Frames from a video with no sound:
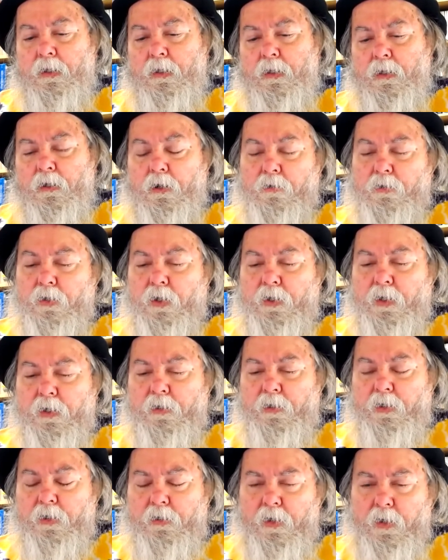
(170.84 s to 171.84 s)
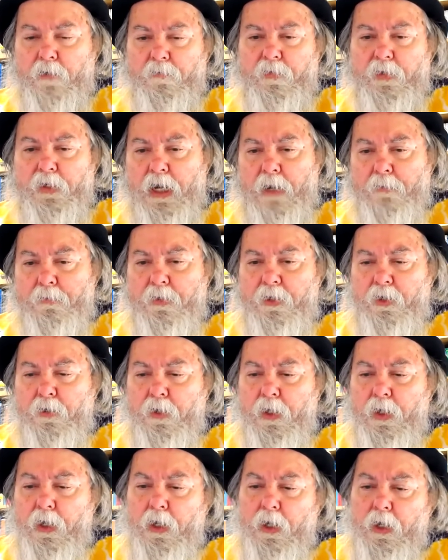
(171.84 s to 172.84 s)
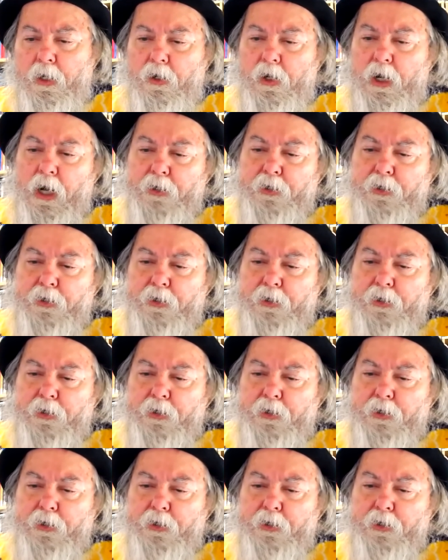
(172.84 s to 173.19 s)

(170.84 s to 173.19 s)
Or no, you're not cap the needle. You're